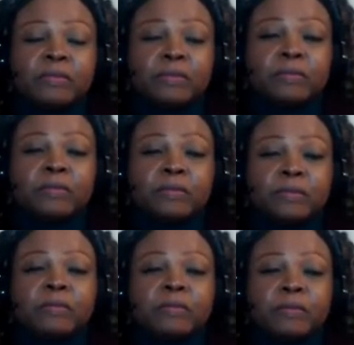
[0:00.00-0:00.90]

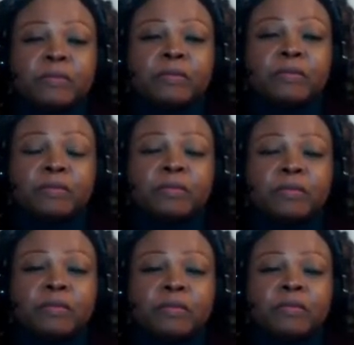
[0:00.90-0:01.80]

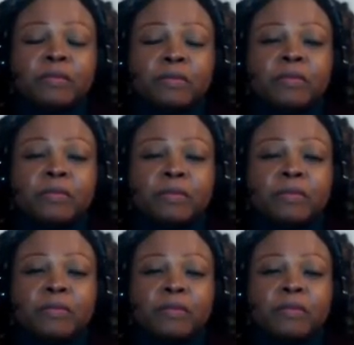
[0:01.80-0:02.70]

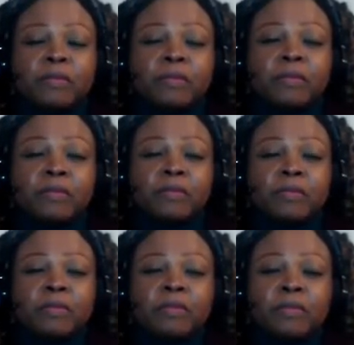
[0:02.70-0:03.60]

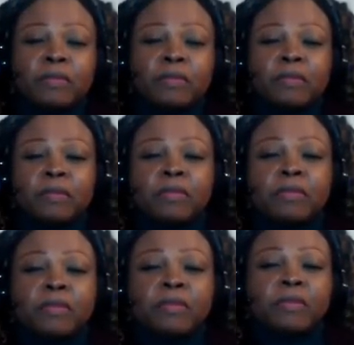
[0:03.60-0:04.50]

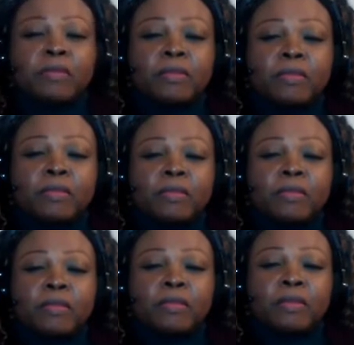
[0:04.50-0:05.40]

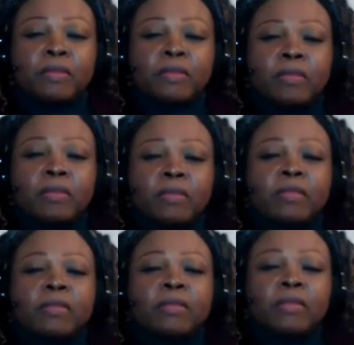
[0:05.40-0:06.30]

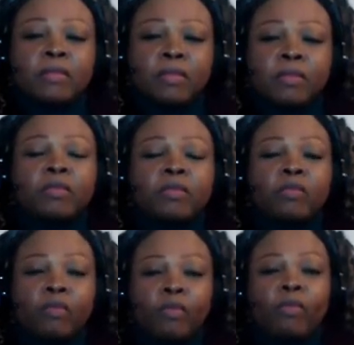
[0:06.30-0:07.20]
[no speech]